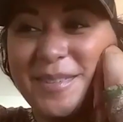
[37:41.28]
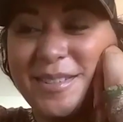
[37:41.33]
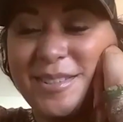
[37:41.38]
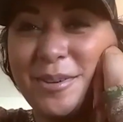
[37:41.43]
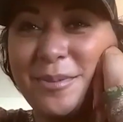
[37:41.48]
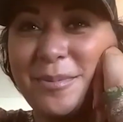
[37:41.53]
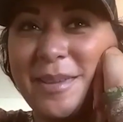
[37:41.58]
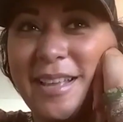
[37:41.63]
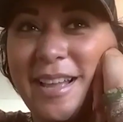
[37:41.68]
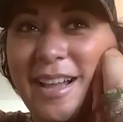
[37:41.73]

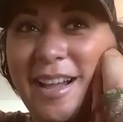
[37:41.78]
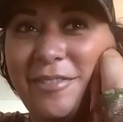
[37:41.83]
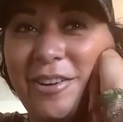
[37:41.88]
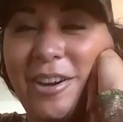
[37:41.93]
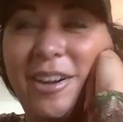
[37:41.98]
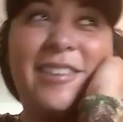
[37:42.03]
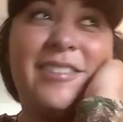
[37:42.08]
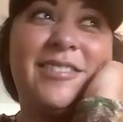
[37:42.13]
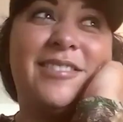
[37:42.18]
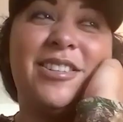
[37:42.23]
So we have
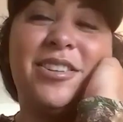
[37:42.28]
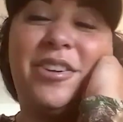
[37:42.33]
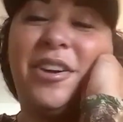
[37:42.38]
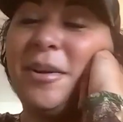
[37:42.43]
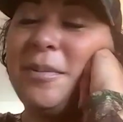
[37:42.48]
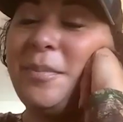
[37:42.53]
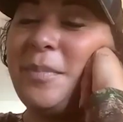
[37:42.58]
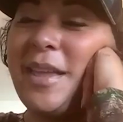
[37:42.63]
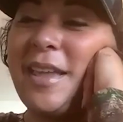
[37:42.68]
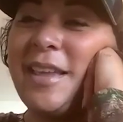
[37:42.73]
our
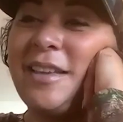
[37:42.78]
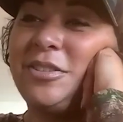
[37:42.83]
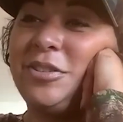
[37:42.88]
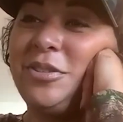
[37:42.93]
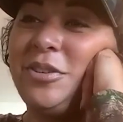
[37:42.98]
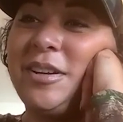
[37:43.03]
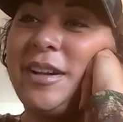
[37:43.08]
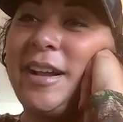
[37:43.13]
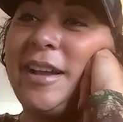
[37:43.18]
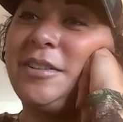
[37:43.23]
Instagram page,
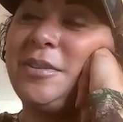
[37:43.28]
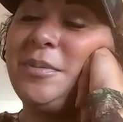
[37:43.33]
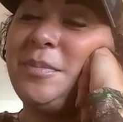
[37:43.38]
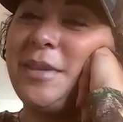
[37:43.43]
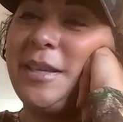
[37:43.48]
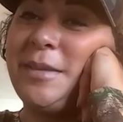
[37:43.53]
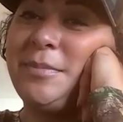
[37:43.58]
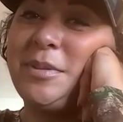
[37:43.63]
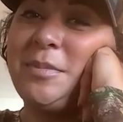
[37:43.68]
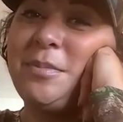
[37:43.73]
Long Island
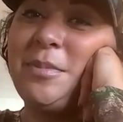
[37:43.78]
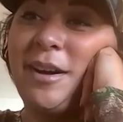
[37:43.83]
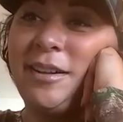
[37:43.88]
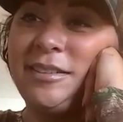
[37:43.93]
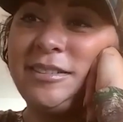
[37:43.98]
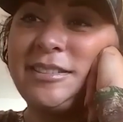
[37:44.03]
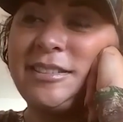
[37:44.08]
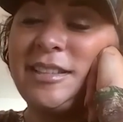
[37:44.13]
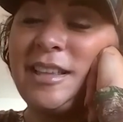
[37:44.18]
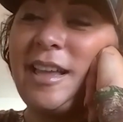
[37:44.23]
Babes and
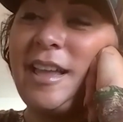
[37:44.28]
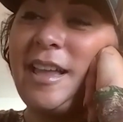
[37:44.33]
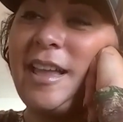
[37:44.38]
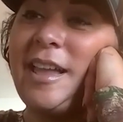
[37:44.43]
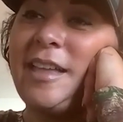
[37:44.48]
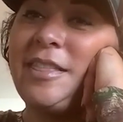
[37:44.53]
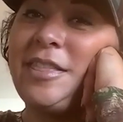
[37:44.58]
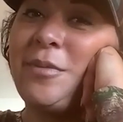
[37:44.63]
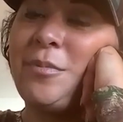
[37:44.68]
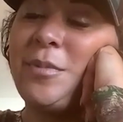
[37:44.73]
Bucks.
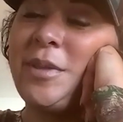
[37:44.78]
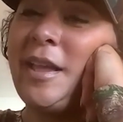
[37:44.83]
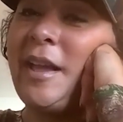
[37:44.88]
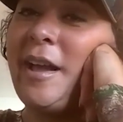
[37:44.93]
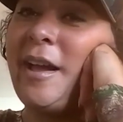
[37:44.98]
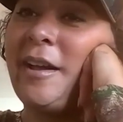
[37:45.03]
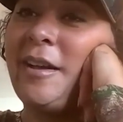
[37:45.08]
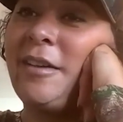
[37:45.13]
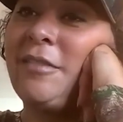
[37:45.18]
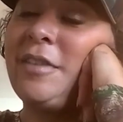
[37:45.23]
And then we
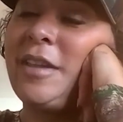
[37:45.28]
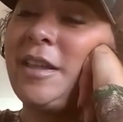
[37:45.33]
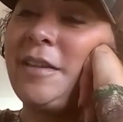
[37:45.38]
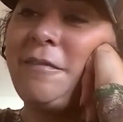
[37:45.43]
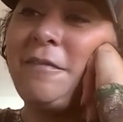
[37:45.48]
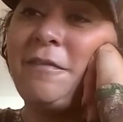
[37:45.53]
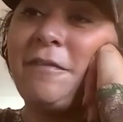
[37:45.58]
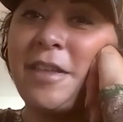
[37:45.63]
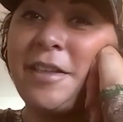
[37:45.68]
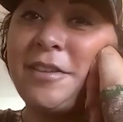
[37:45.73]
have
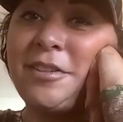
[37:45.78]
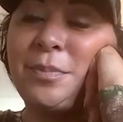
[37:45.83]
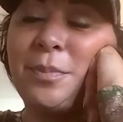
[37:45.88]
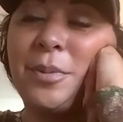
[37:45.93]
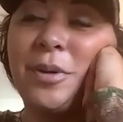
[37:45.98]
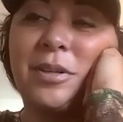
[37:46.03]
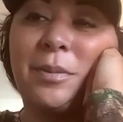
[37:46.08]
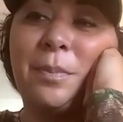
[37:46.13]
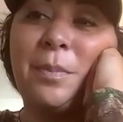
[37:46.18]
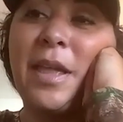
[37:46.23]
a
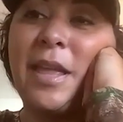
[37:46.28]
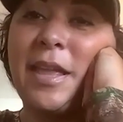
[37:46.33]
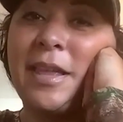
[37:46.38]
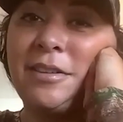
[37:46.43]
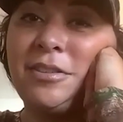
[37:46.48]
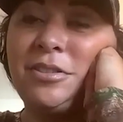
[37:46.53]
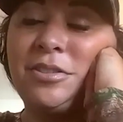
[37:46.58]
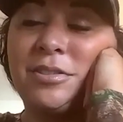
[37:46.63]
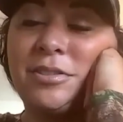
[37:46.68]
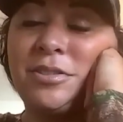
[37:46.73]
Facebook
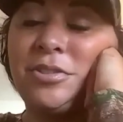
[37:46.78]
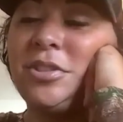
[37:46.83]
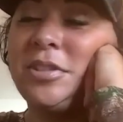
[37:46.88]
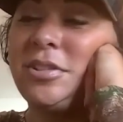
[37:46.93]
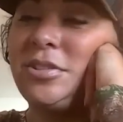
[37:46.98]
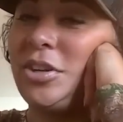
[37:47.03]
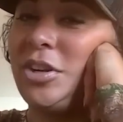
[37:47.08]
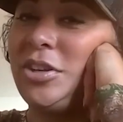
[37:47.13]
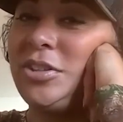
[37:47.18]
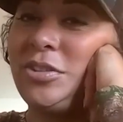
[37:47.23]
page. You
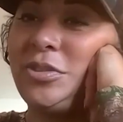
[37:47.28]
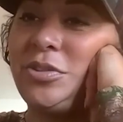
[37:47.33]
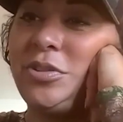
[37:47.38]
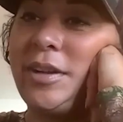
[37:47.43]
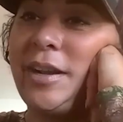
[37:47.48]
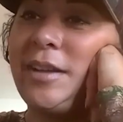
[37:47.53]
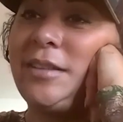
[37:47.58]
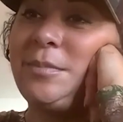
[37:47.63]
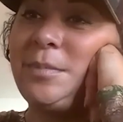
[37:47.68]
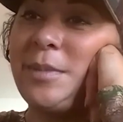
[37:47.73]
just search
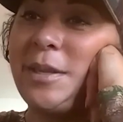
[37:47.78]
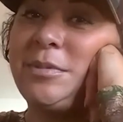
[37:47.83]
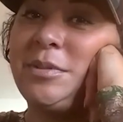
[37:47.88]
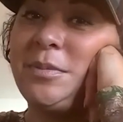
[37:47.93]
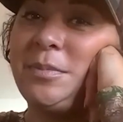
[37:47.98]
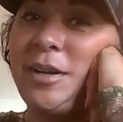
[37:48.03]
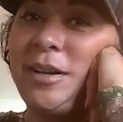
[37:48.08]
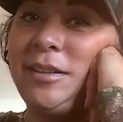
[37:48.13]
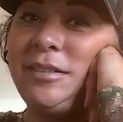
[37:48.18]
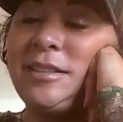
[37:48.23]
Long Island Babes
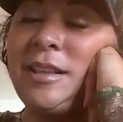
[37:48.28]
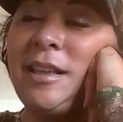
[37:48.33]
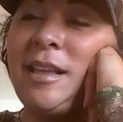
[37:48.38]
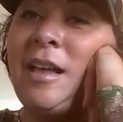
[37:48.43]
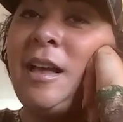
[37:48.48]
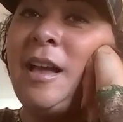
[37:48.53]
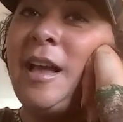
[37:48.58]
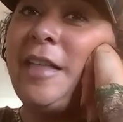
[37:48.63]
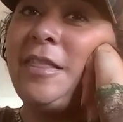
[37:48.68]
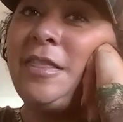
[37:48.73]
and Bucks.
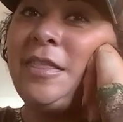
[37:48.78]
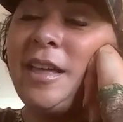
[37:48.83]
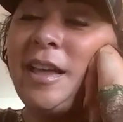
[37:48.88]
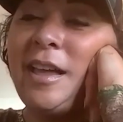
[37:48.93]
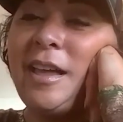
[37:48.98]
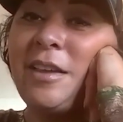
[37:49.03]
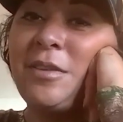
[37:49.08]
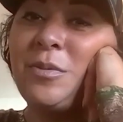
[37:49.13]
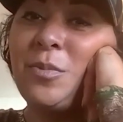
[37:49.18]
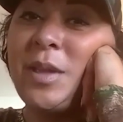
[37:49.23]
And
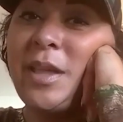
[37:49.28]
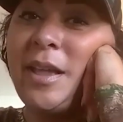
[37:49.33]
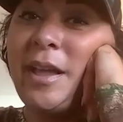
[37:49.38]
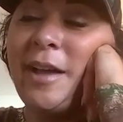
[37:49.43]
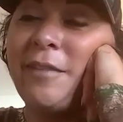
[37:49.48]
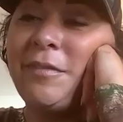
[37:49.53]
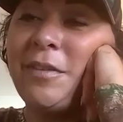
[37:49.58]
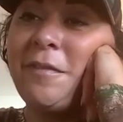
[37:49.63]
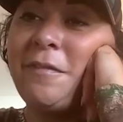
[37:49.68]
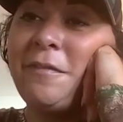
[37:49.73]
then we
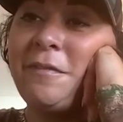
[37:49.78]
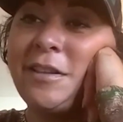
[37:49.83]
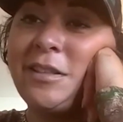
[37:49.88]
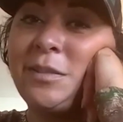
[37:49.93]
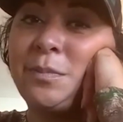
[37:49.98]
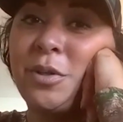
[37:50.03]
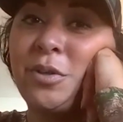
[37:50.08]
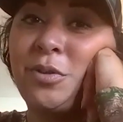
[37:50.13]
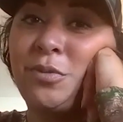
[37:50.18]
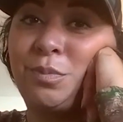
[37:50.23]
have a
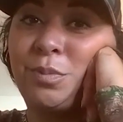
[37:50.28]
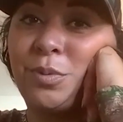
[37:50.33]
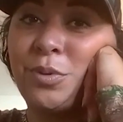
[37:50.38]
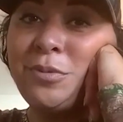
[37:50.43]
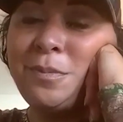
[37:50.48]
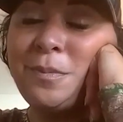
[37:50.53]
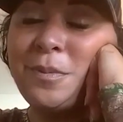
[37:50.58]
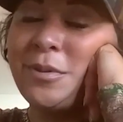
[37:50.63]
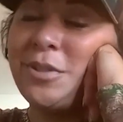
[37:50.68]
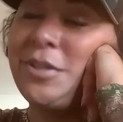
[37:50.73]
Facebook
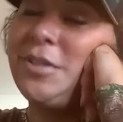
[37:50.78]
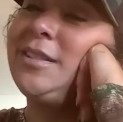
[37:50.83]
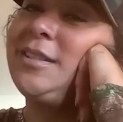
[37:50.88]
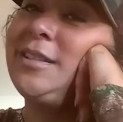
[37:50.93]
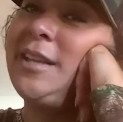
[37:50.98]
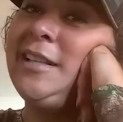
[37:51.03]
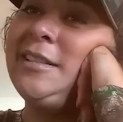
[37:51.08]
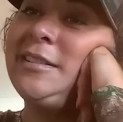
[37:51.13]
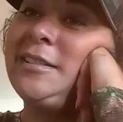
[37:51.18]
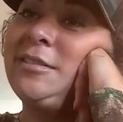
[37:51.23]
group, which is
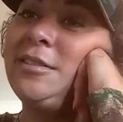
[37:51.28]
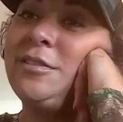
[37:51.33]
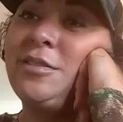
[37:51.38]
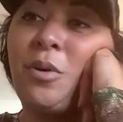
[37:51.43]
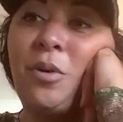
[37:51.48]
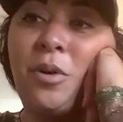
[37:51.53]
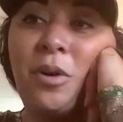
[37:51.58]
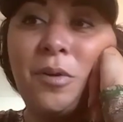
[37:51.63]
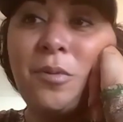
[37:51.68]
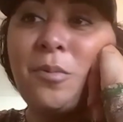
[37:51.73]
nice because it's
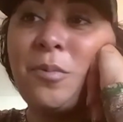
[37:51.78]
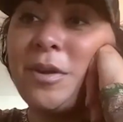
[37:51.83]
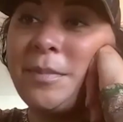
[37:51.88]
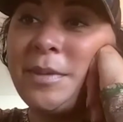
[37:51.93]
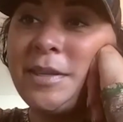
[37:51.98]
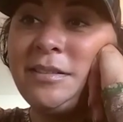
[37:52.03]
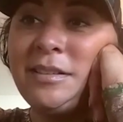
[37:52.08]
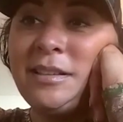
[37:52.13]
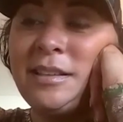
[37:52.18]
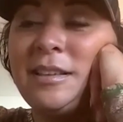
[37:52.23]
all
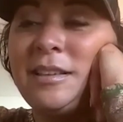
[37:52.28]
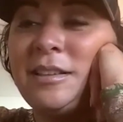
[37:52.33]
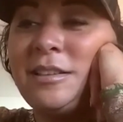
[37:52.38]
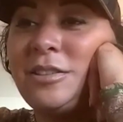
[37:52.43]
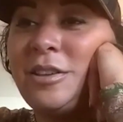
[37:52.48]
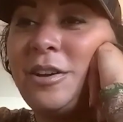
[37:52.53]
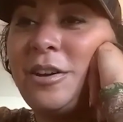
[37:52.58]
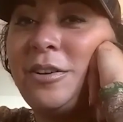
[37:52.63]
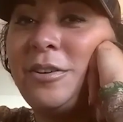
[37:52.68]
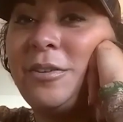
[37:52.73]
women.
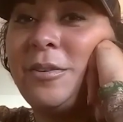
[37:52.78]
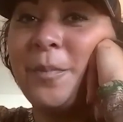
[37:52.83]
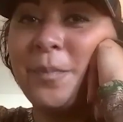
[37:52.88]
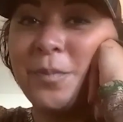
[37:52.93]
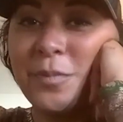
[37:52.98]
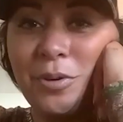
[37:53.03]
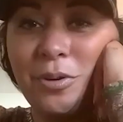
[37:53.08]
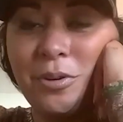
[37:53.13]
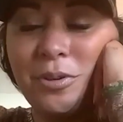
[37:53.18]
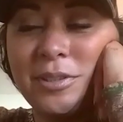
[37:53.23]
So
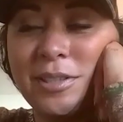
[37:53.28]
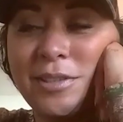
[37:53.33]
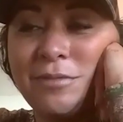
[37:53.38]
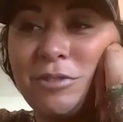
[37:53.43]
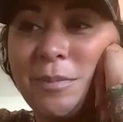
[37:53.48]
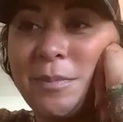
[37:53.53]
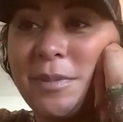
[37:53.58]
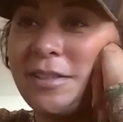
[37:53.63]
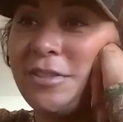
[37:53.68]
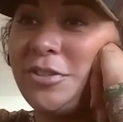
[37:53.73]
only
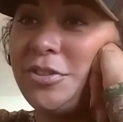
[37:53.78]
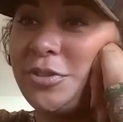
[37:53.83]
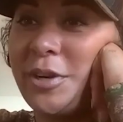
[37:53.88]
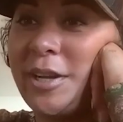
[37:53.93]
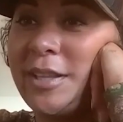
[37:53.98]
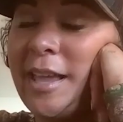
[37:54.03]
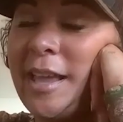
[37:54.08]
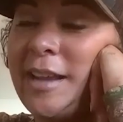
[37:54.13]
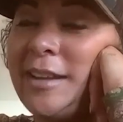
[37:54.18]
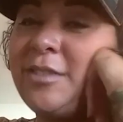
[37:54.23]
women can
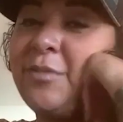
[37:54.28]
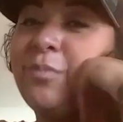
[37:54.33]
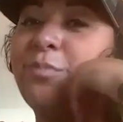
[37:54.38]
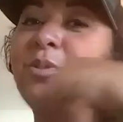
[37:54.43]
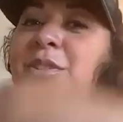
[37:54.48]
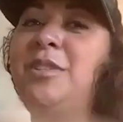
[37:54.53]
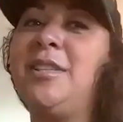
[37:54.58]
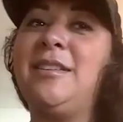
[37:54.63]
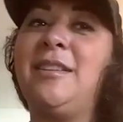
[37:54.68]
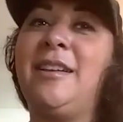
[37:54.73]
join that. And it's
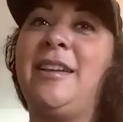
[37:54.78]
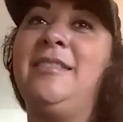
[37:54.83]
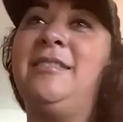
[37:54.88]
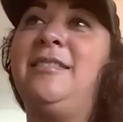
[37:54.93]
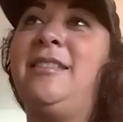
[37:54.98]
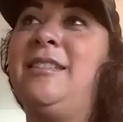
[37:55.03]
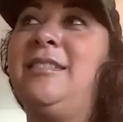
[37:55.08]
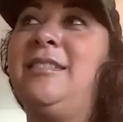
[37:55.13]
really nice. And